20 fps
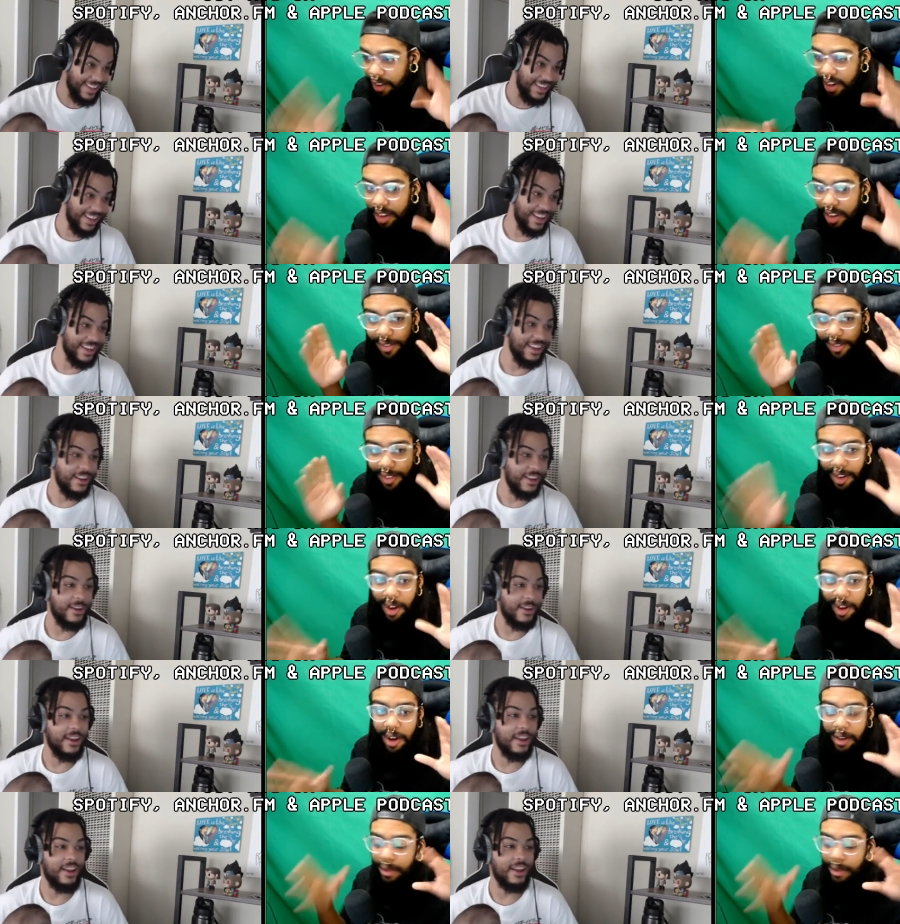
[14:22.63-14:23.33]

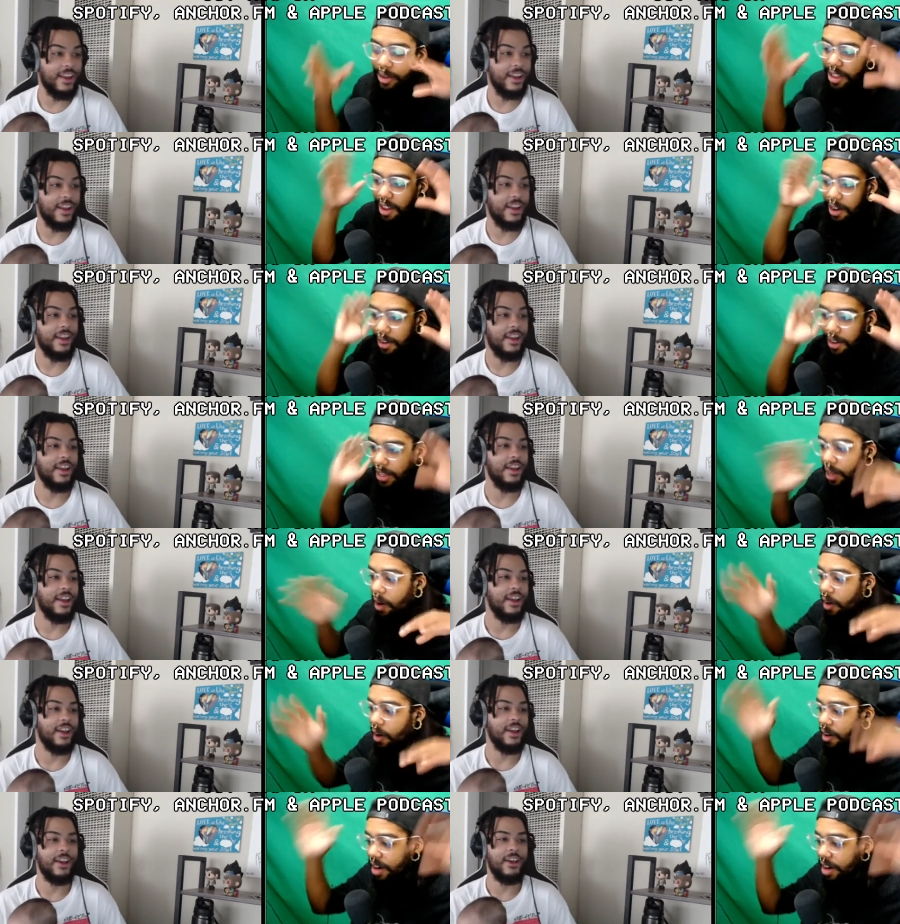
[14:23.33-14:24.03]
Speaker 1: fucking flawed with
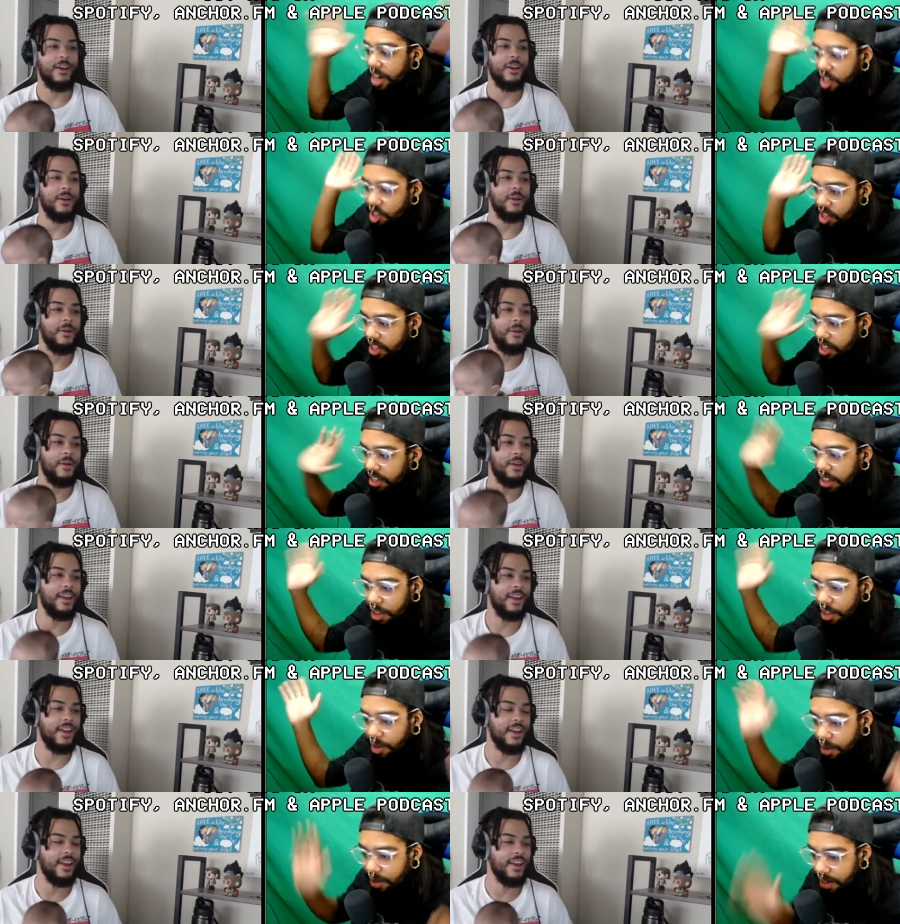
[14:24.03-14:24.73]
all the
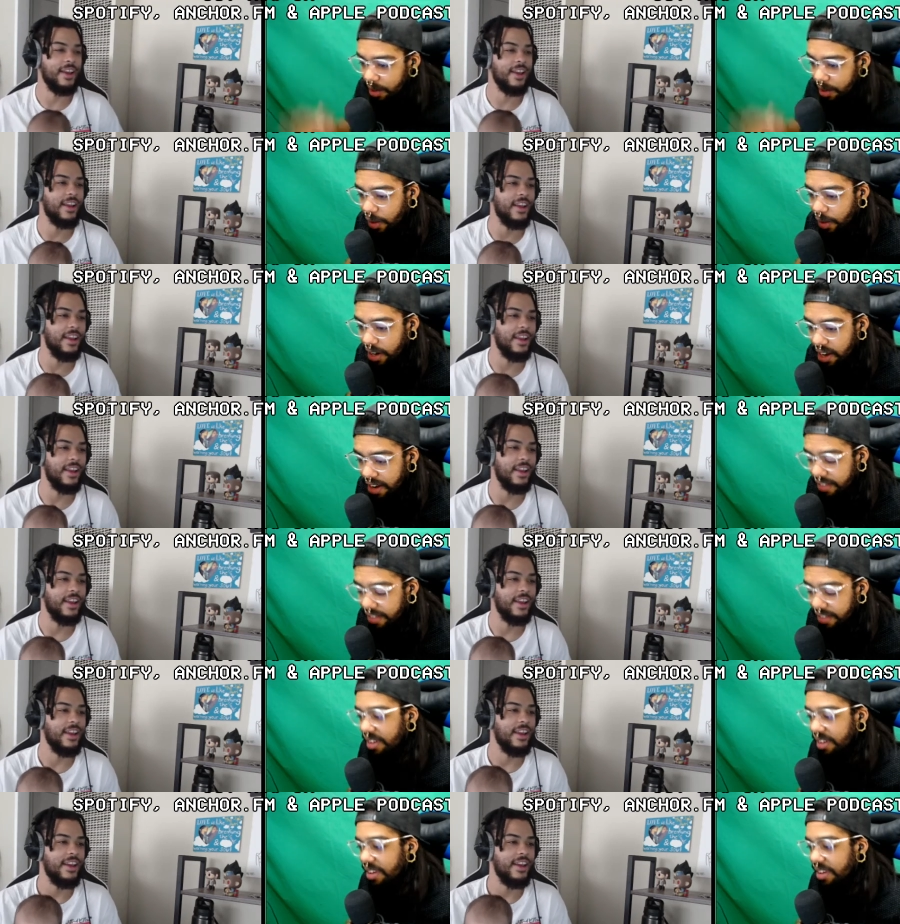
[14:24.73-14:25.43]
RNG loot and
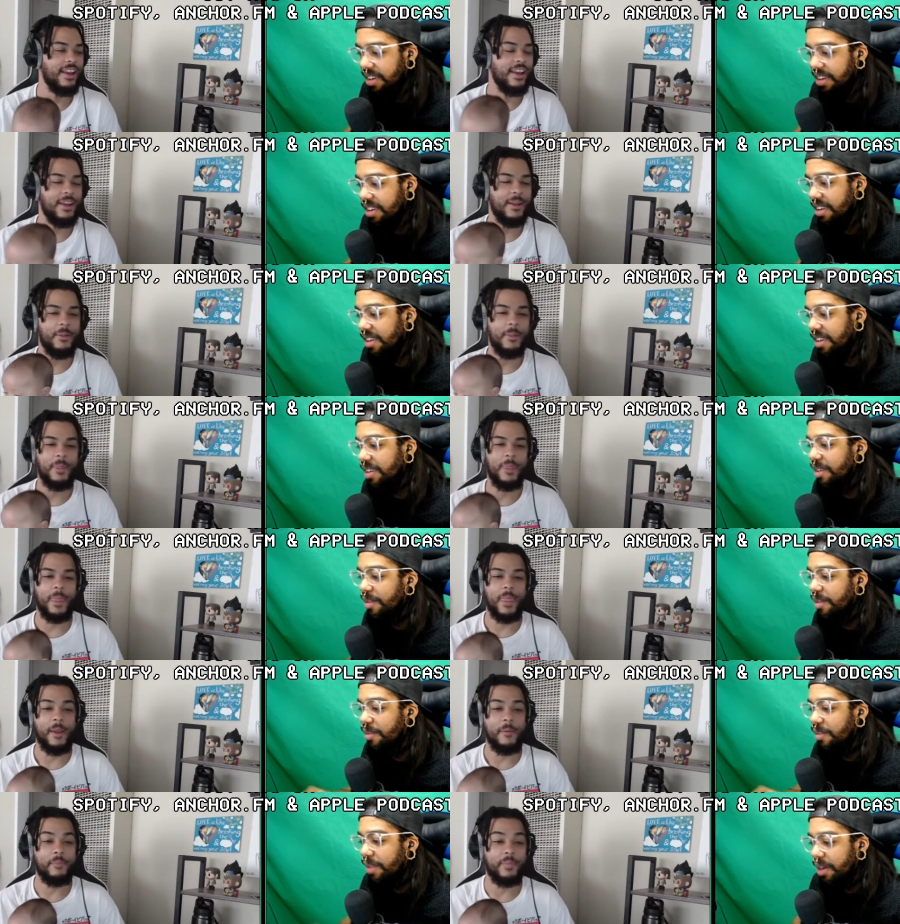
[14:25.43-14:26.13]
whatever.
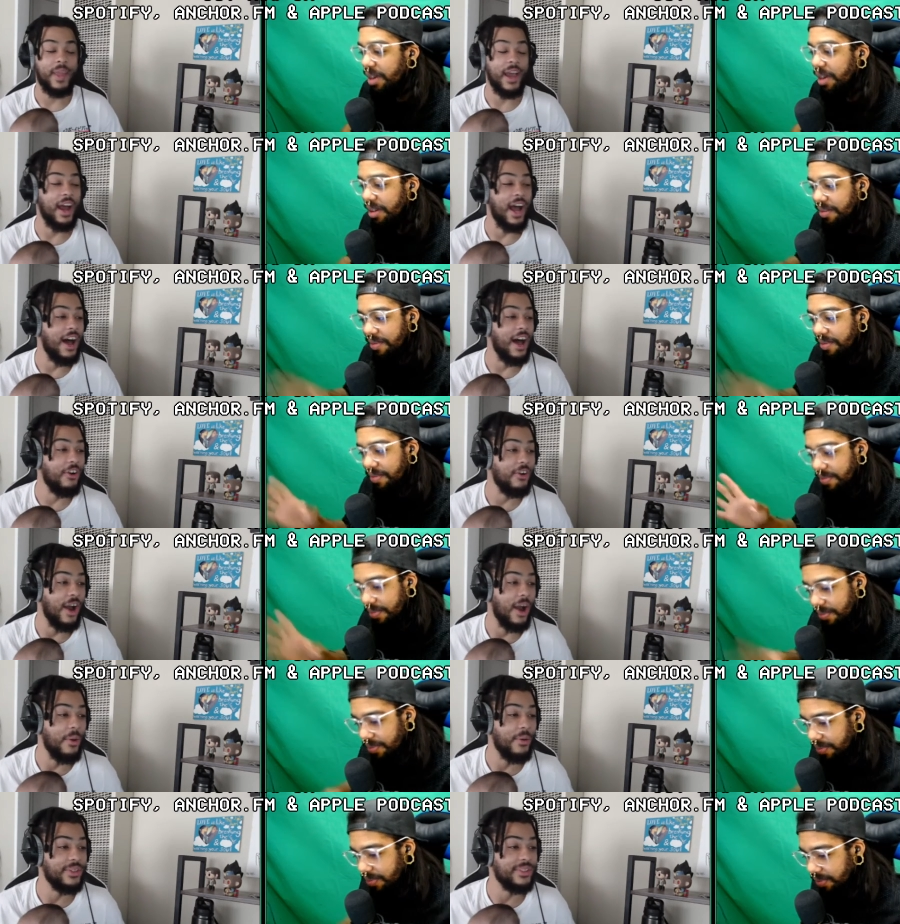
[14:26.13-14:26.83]
Speaker 2: Now,
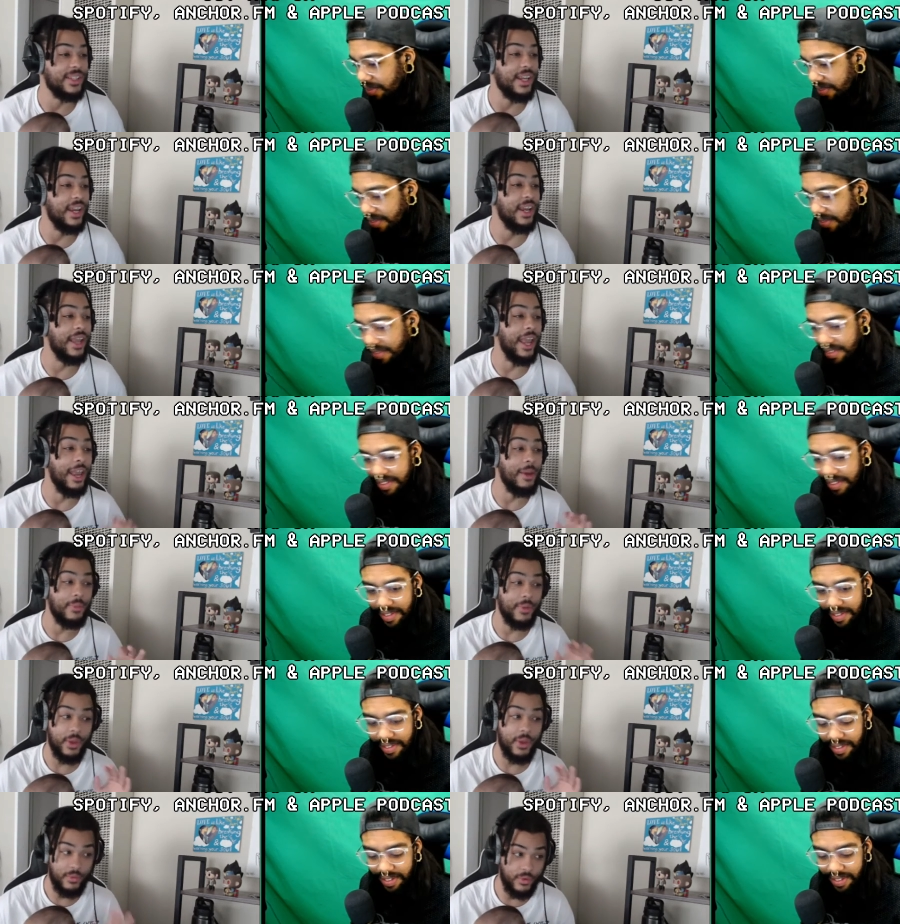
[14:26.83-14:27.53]
I will say
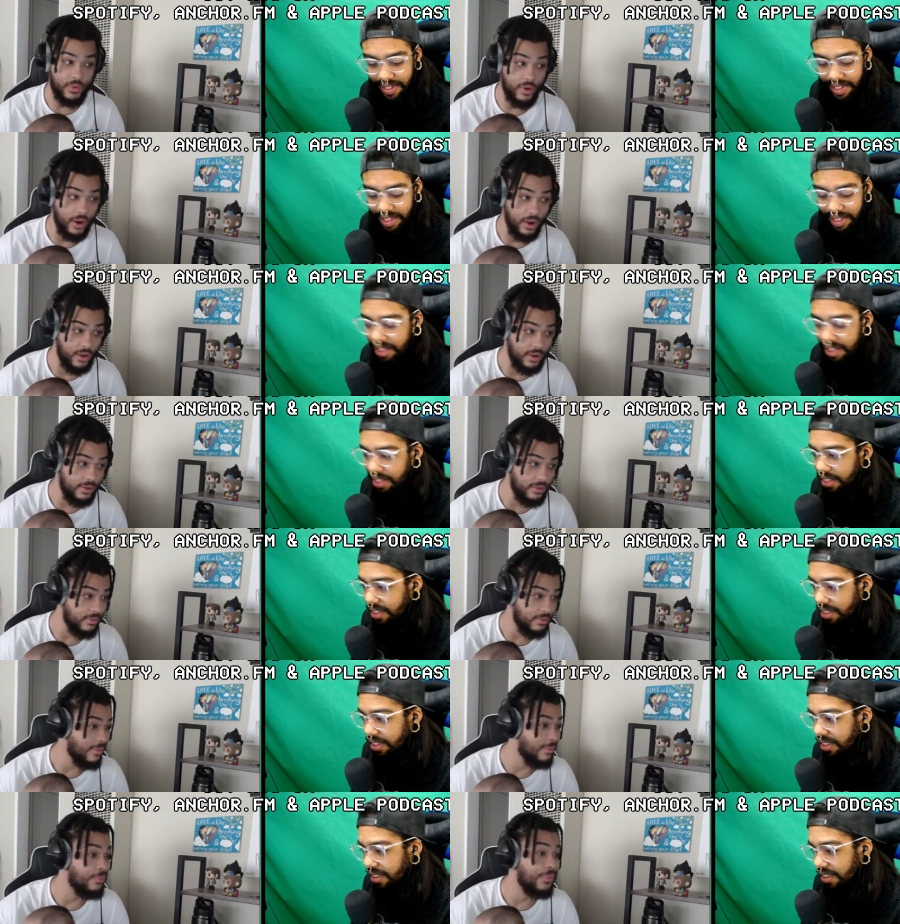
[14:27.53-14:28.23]
gameplay overall
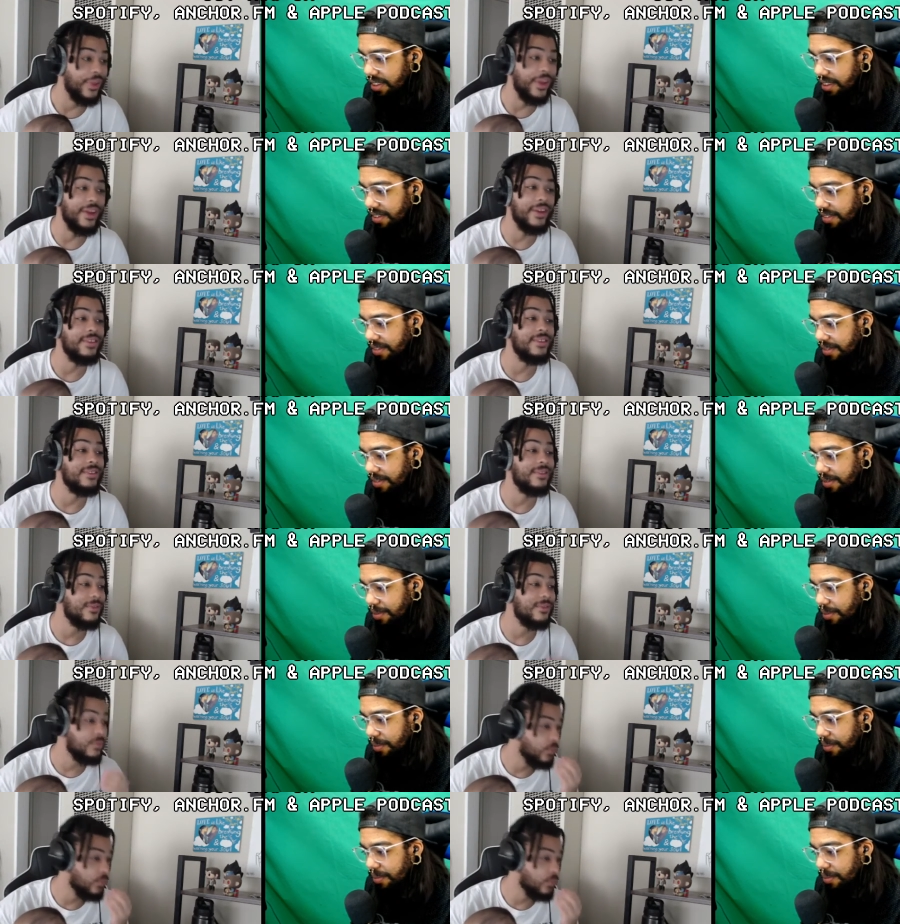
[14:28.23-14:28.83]
plays